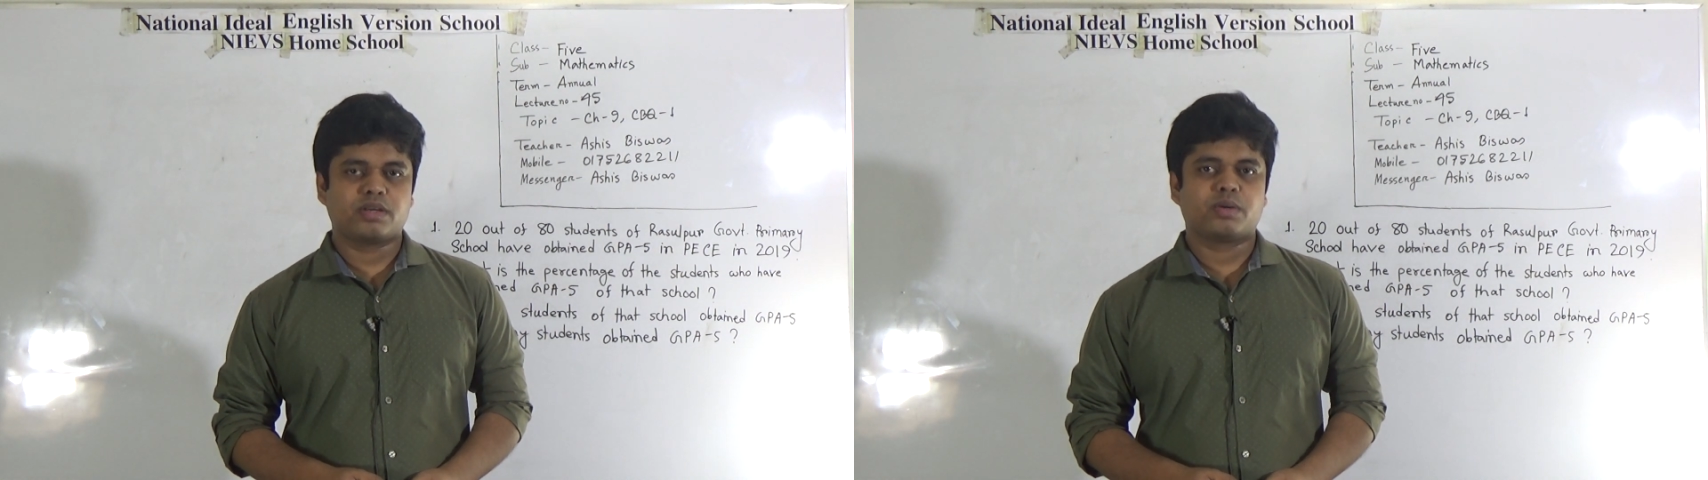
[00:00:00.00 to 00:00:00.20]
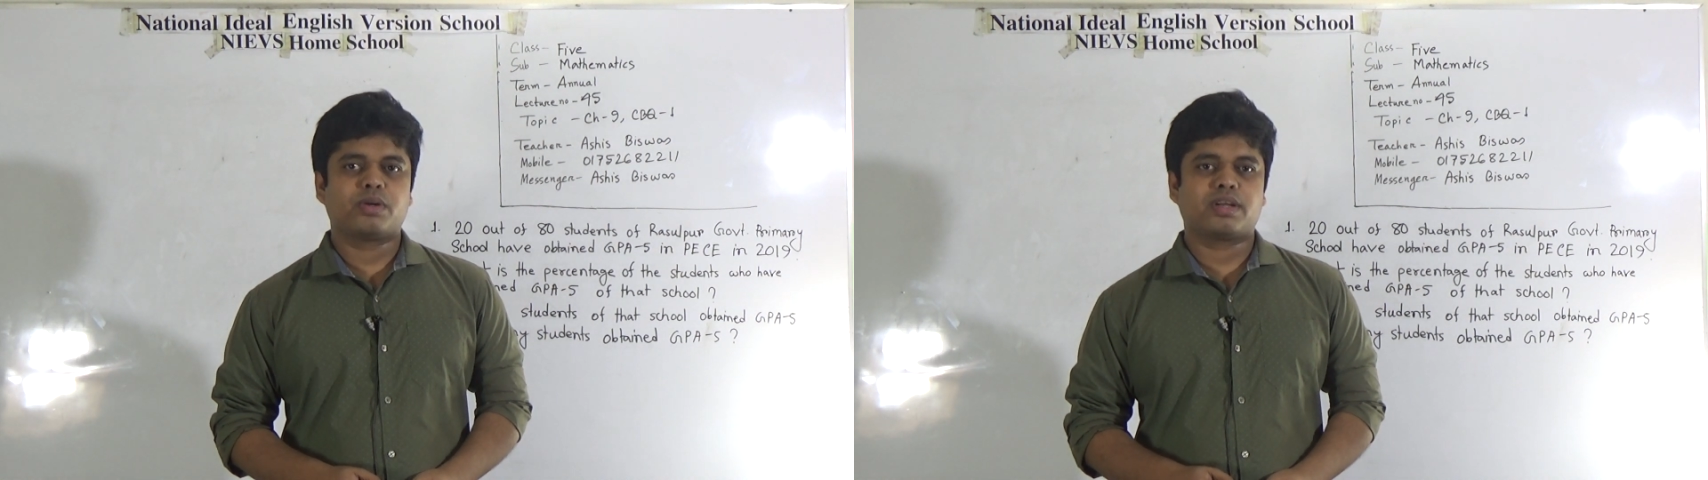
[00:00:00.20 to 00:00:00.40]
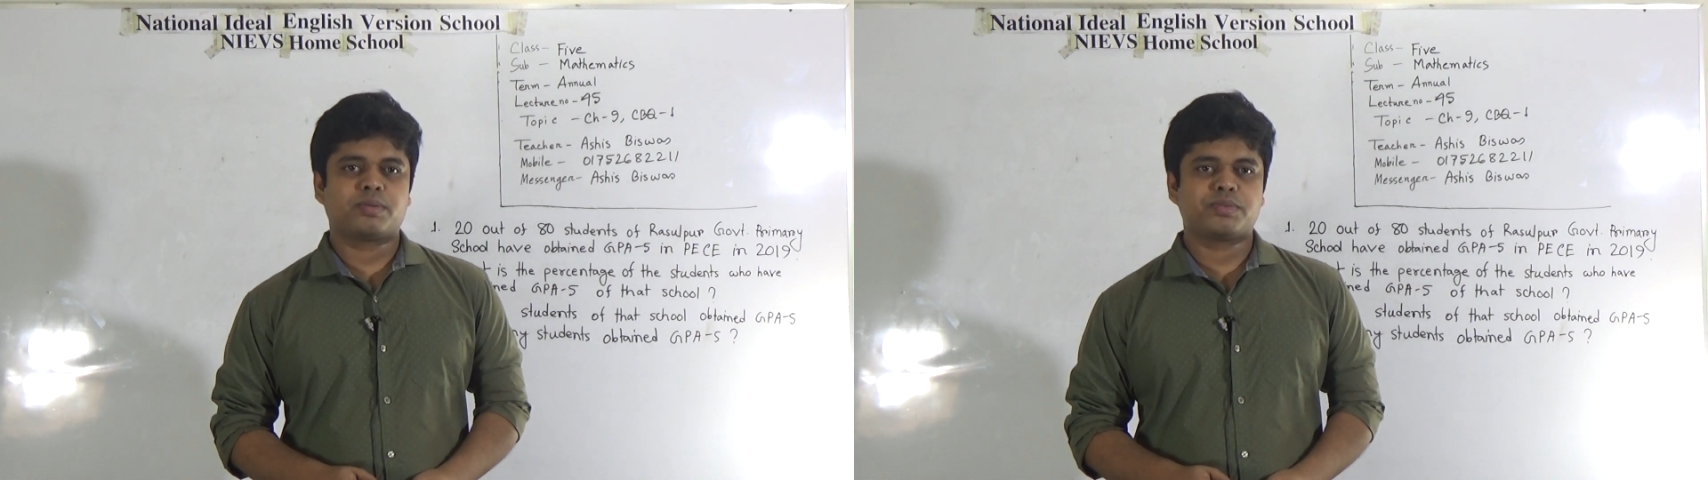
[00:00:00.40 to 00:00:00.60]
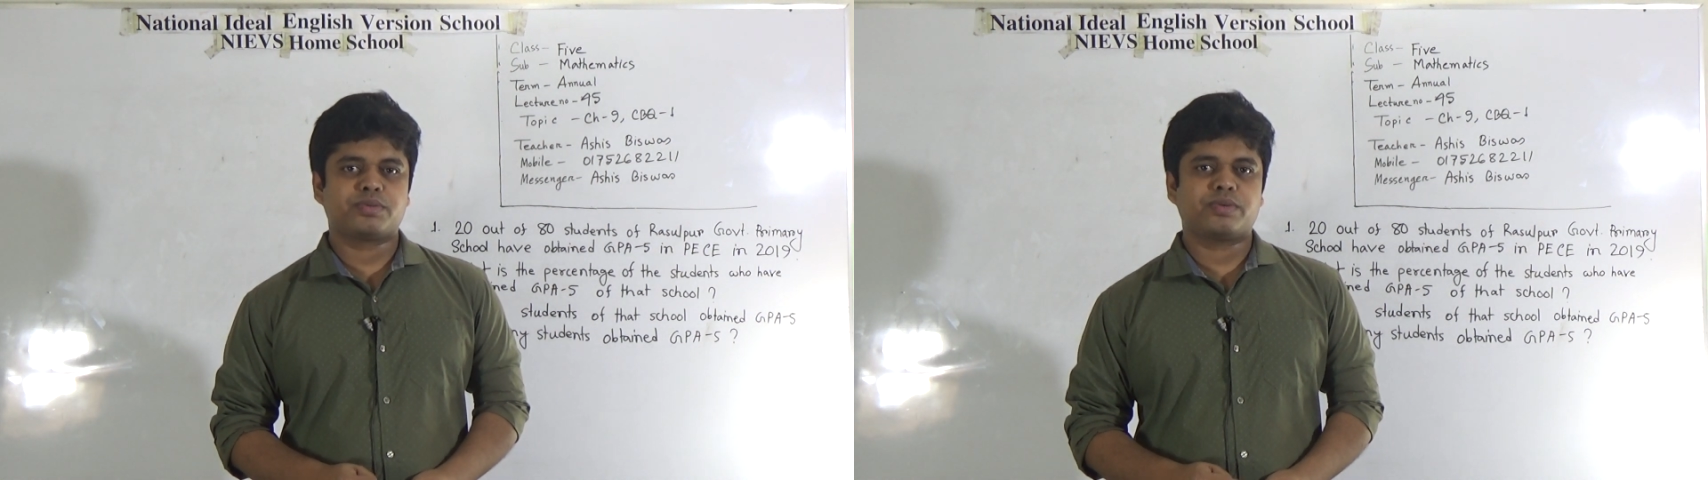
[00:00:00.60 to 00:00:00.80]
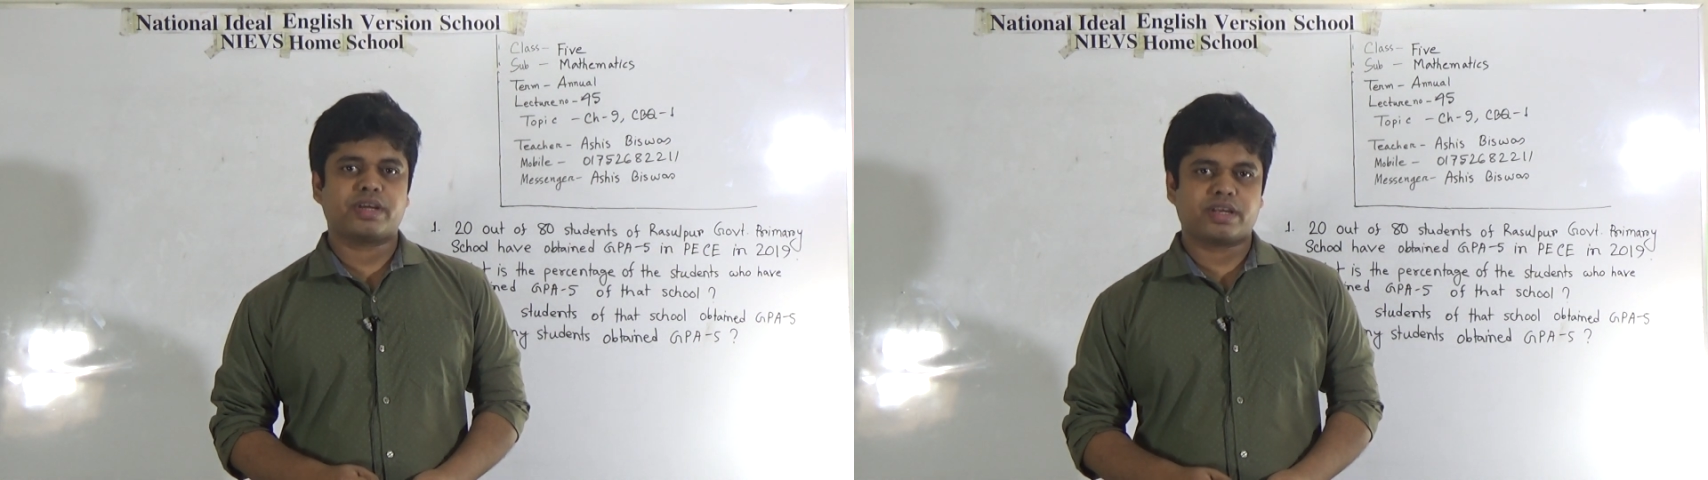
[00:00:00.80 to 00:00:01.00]
Welcome to
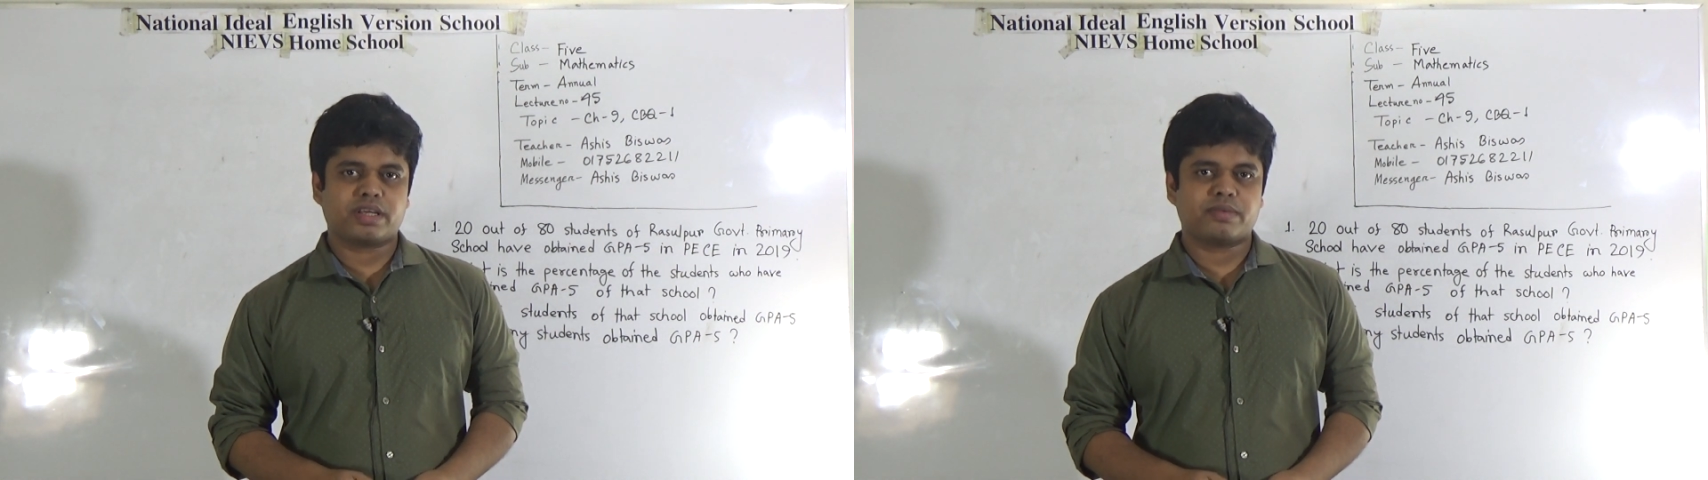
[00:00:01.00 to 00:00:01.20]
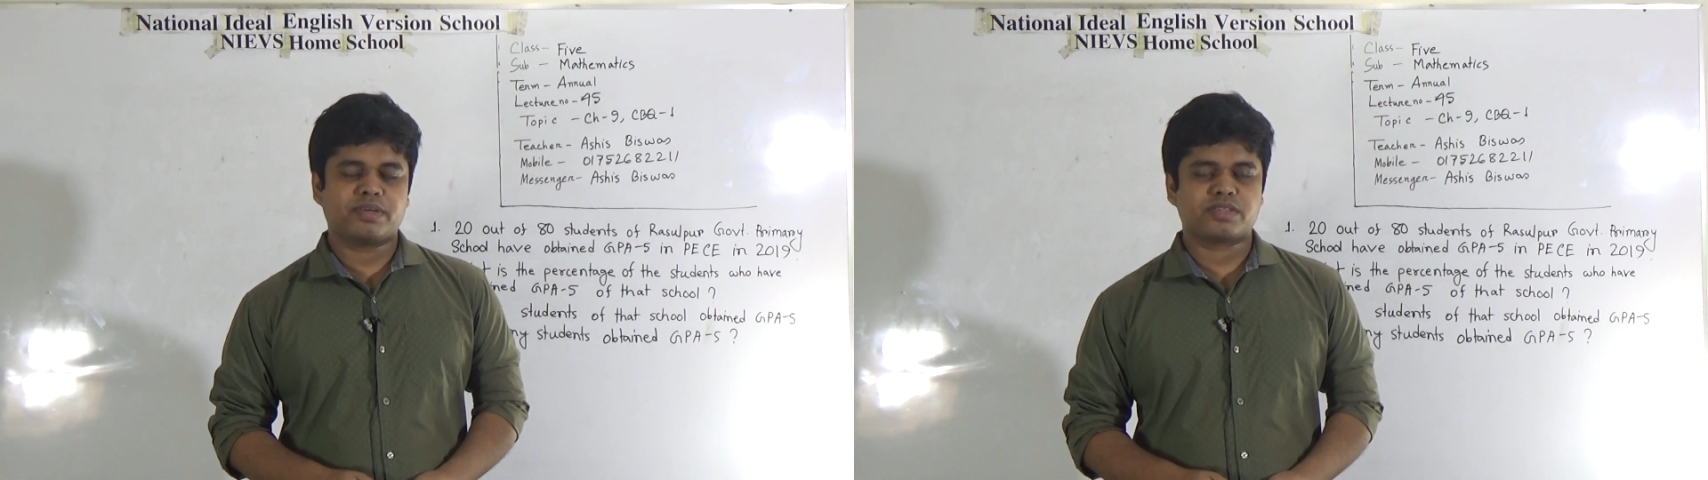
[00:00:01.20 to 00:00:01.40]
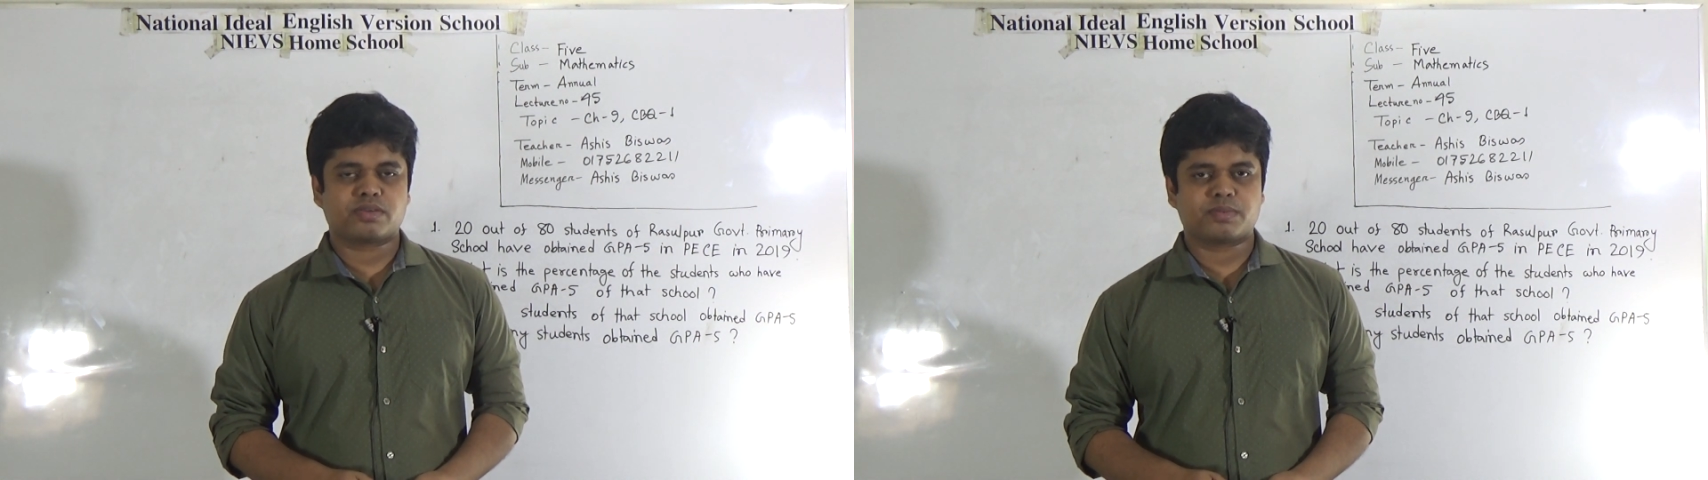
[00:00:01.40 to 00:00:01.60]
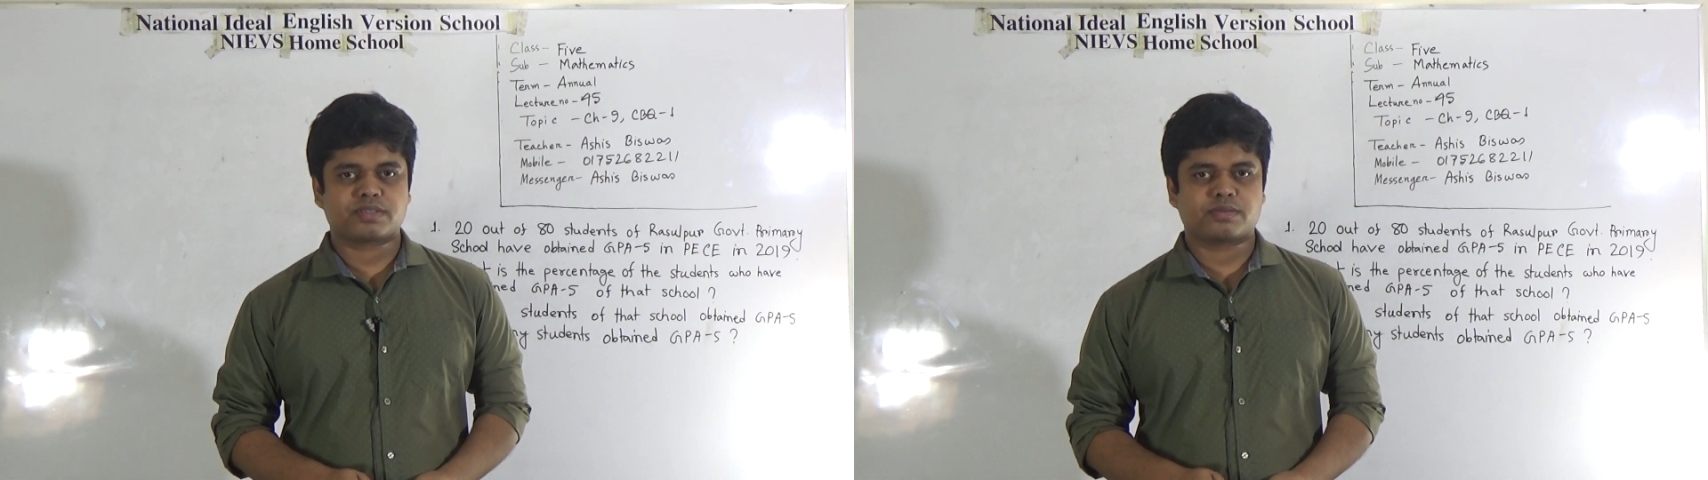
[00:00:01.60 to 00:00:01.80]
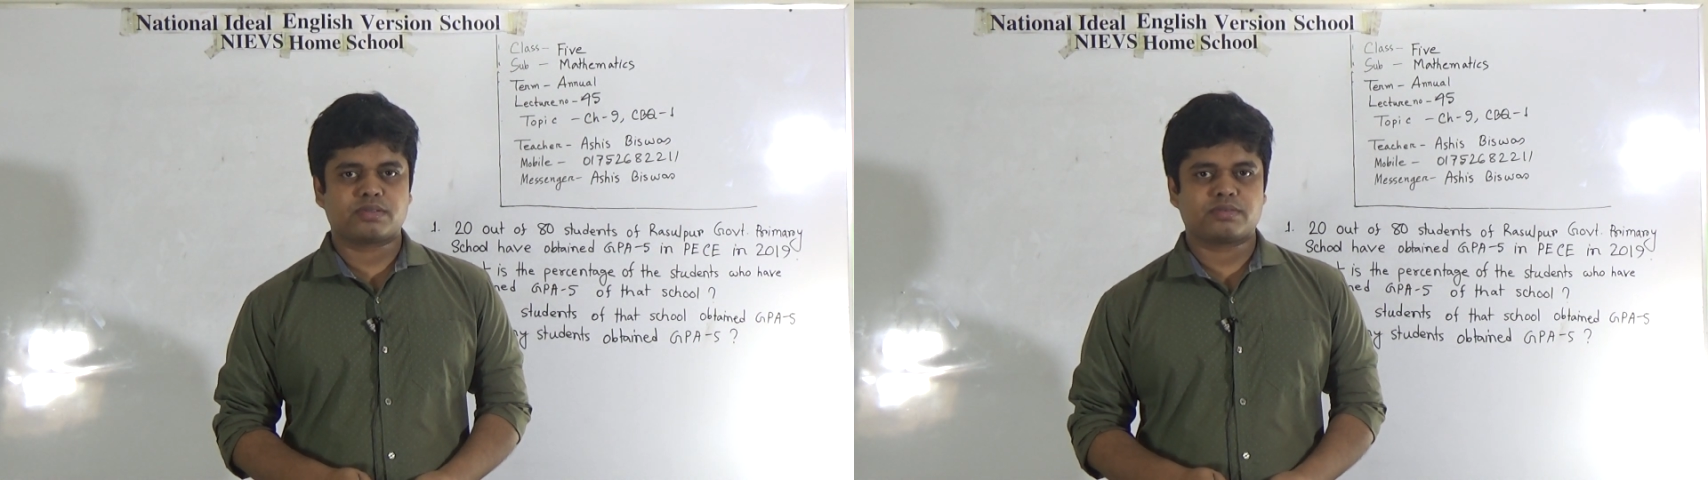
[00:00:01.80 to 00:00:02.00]
NIEBS Home
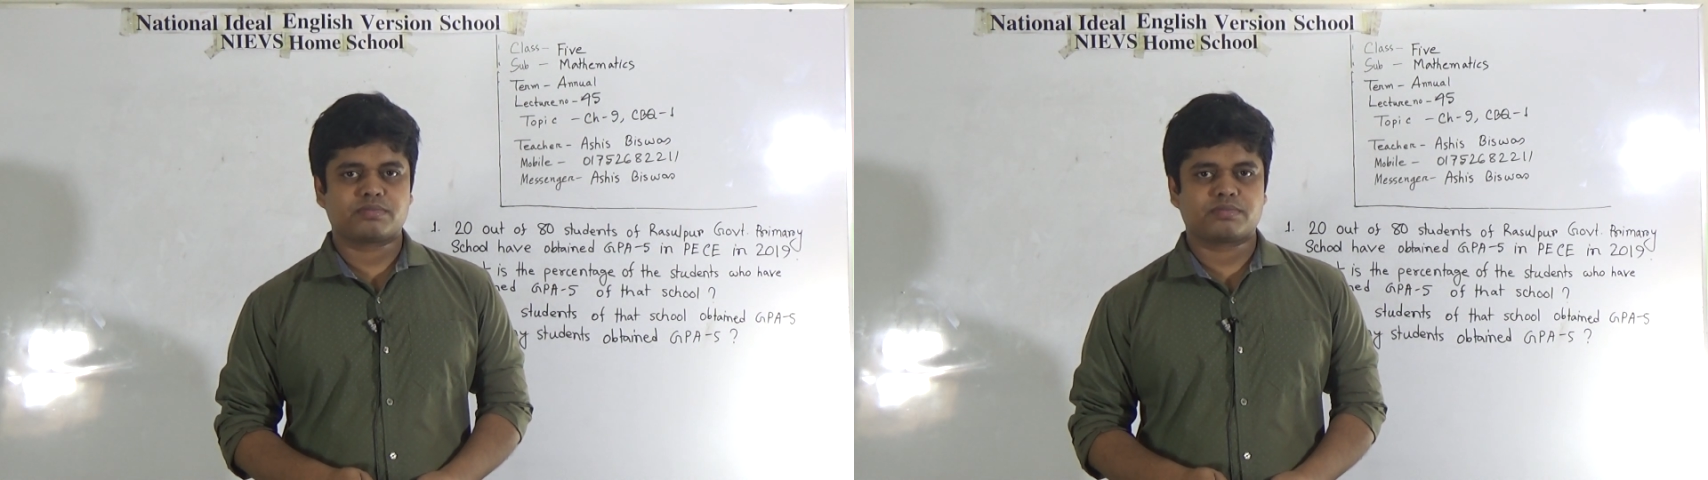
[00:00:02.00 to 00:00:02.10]
School.